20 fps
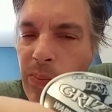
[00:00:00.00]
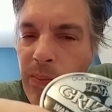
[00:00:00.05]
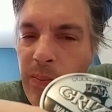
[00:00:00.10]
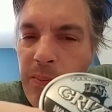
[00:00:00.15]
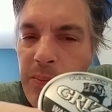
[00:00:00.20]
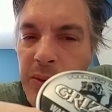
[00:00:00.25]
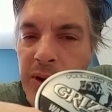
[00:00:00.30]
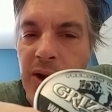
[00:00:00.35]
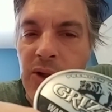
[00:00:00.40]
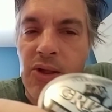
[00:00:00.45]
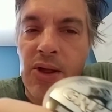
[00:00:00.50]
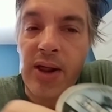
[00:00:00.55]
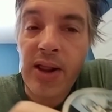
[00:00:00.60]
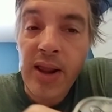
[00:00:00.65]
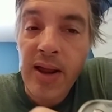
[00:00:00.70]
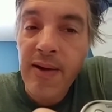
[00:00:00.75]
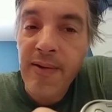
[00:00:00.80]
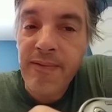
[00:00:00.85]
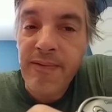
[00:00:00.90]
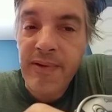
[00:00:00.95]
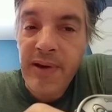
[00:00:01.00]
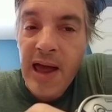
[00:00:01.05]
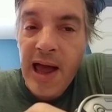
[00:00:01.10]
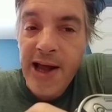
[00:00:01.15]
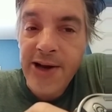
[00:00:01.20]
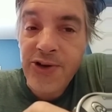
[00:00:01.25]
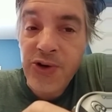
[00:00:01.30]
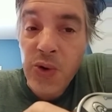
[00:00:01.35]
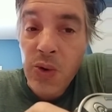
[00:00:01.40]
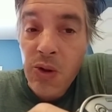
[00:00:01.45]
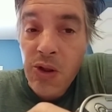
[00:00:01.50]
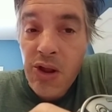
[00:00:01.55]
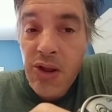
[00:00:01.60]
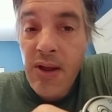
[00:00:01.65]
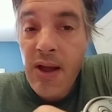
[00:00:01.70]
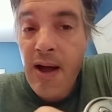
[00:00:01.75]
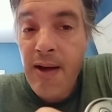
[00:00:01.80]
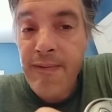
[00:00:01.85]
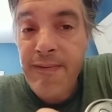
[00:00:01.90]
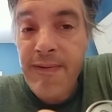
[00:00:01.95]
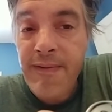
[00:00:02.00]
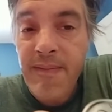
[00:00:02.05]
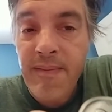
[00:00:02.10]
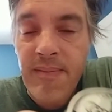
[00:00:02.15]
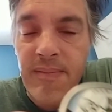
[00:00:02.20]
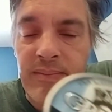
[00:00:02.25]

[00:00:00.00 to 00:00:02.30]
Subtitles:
Because I love natural snuff.